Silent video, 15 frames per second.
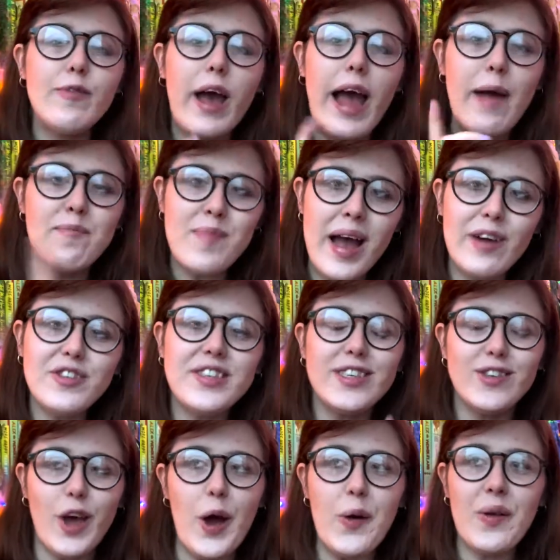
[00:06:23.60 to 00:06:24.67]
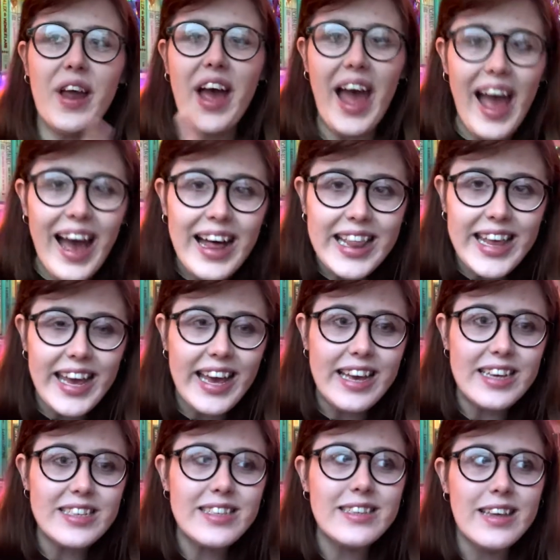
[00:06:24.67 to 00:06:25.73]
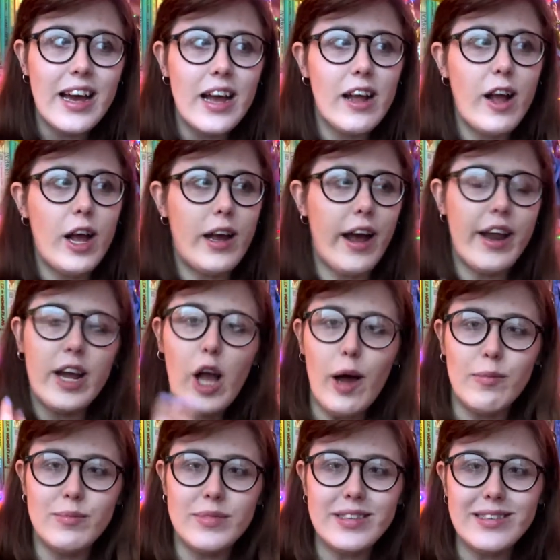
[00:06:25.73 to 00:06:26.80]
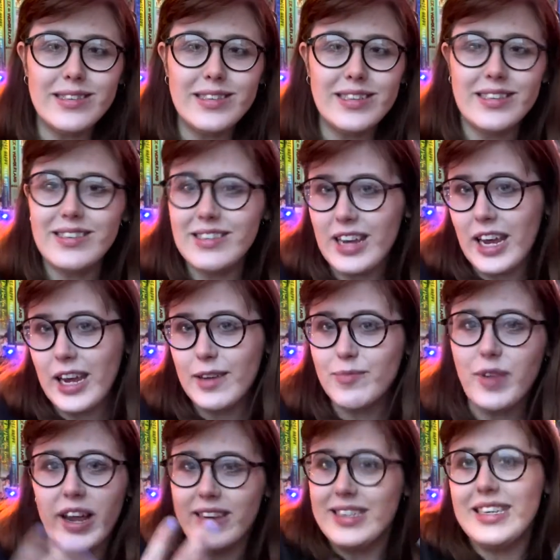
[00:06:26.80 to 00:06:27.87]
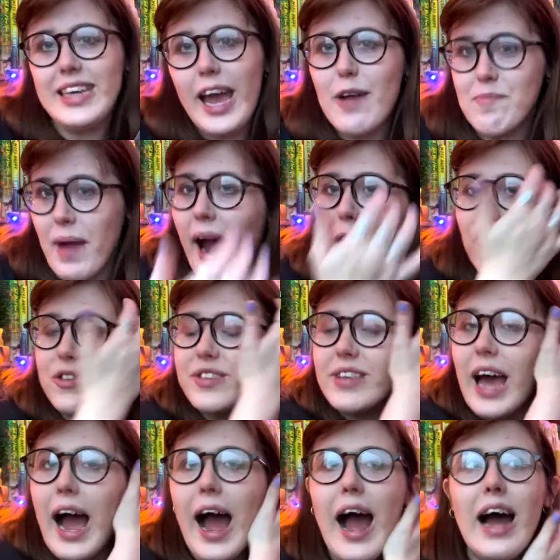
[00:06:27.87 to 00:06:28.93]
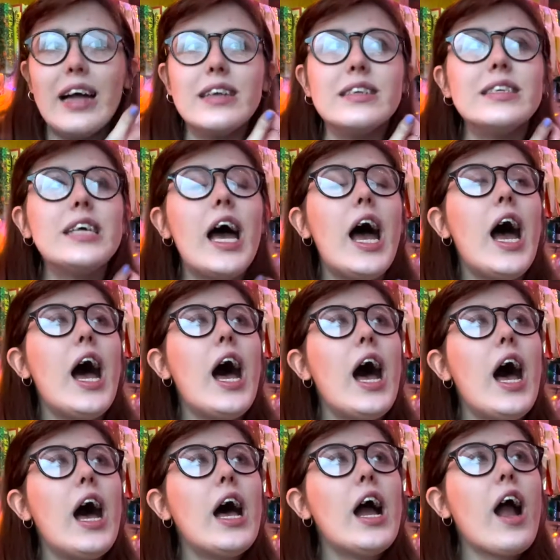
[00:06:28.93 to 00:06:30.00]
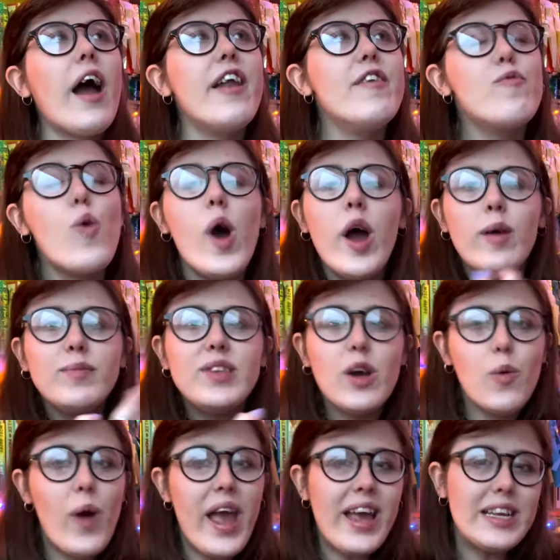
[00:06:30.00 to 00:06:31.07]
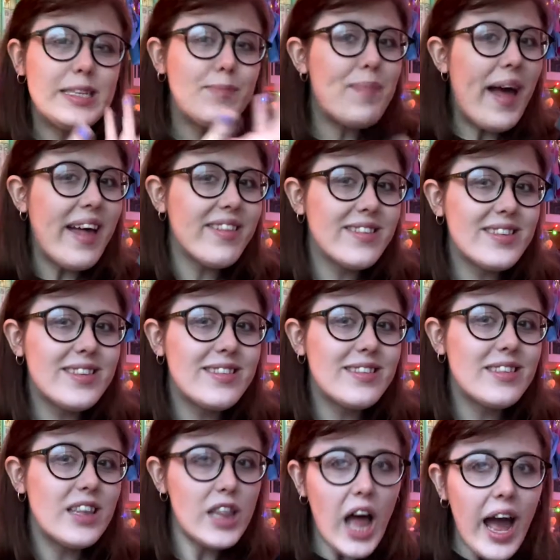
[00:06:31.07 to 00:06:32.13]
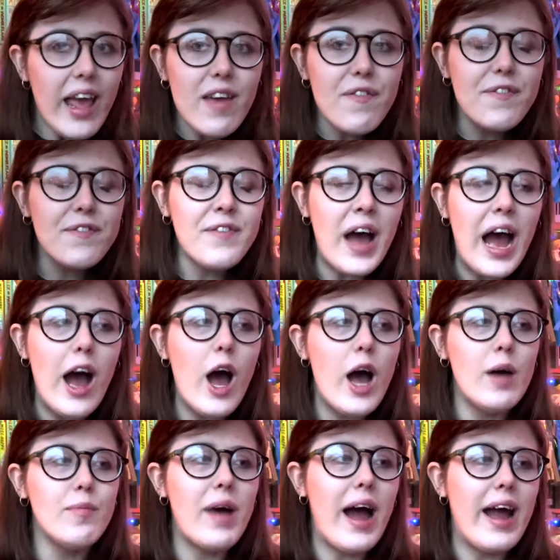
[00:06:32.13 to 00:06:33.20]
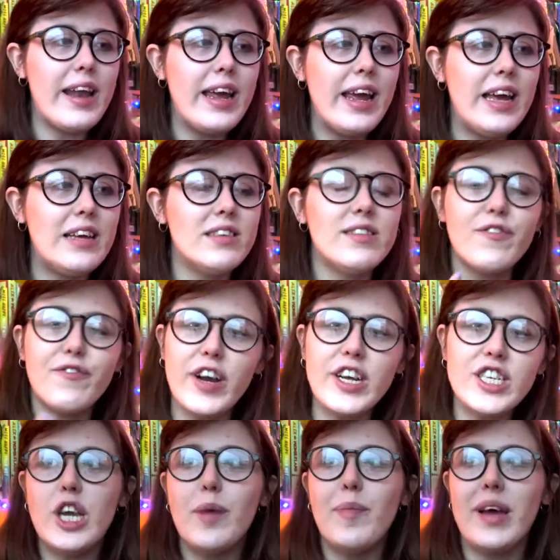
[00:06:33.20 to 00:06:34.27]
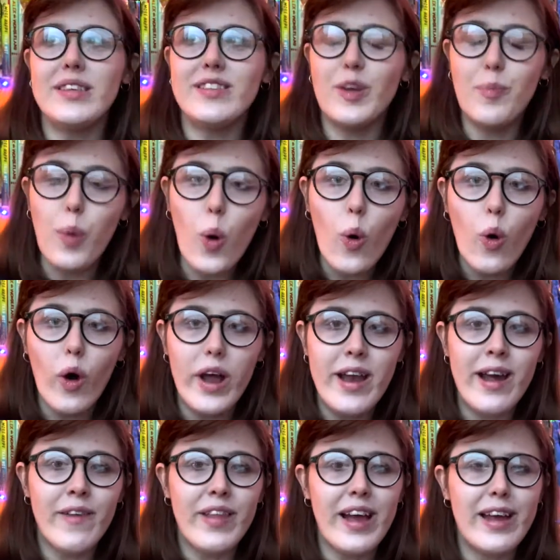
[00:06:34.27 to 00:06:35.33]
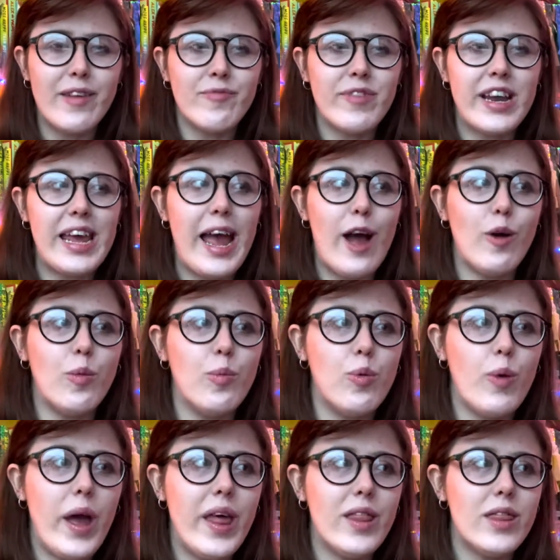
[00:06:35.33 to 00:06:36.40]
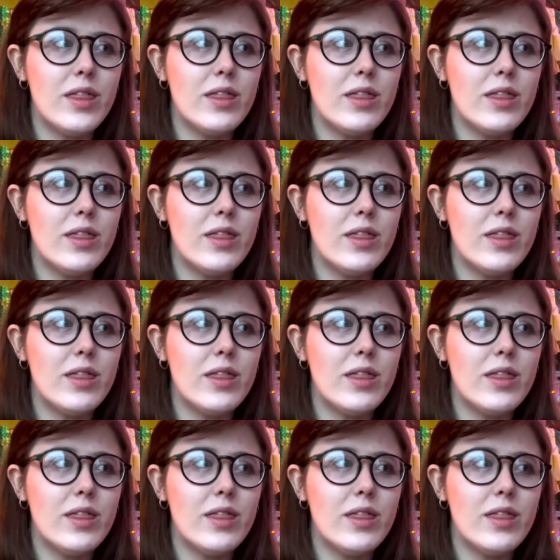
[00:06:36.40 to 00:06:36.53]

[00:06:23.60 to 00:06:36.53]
Mouse's owner, Alice, kind of comes to see, like to get Mouse, and kind of worms her way into Beth's life. And it is friendship and support and how that can really help with